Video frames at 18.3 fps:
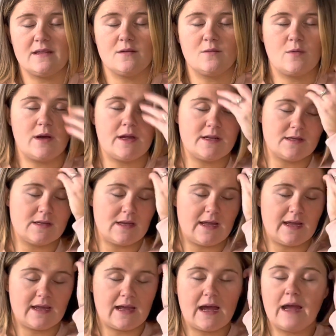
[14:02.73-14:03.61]
the one,
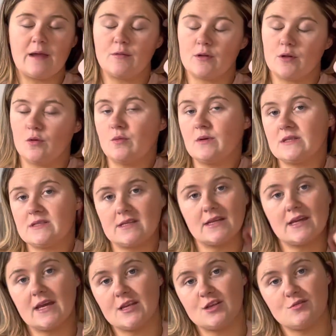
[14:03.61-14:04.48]
like, I will always
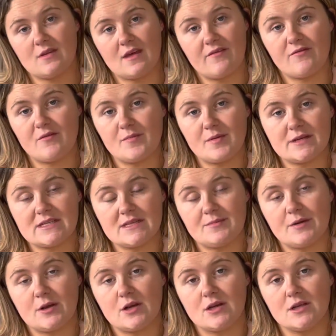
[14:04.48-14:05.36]
engage with everybody,
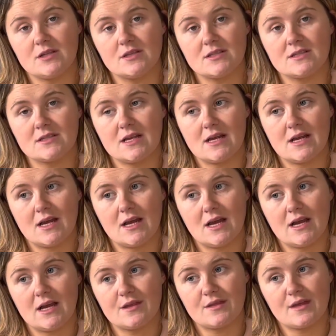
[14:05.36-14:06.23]
because
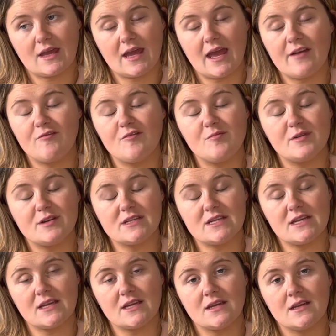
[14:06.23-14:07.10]
I think
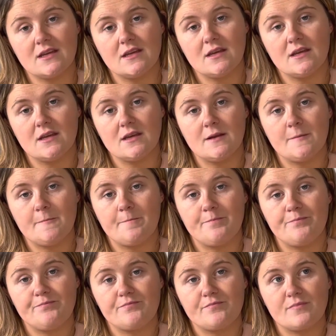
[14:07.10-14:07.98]
everybody
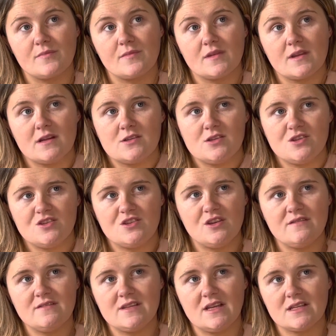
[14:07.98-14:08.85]

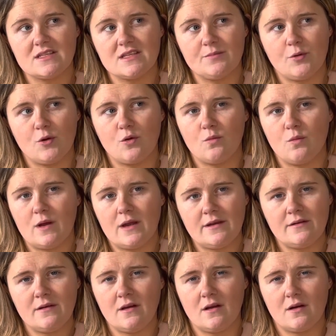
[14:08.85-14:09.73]
deserves that support. Why
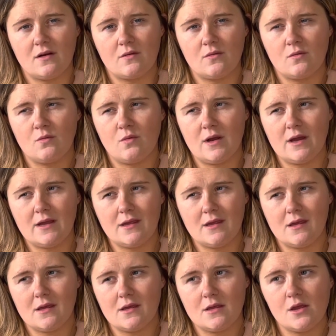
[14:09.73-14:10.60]
not? Why
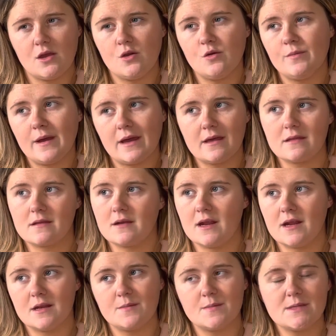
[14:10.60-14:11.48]
are you better
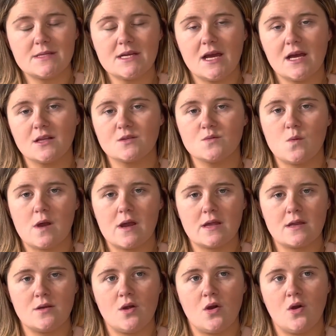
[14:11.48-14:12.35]
than anybody else?
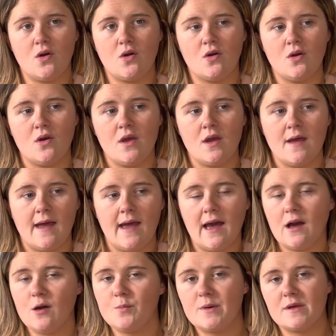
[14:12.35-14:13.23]
Why not
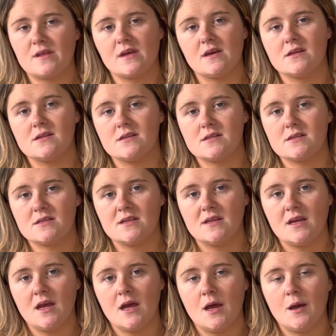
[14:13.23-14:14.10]
help others?
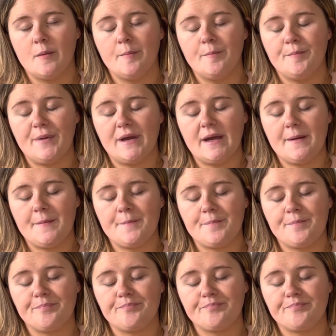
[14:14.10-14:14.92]
But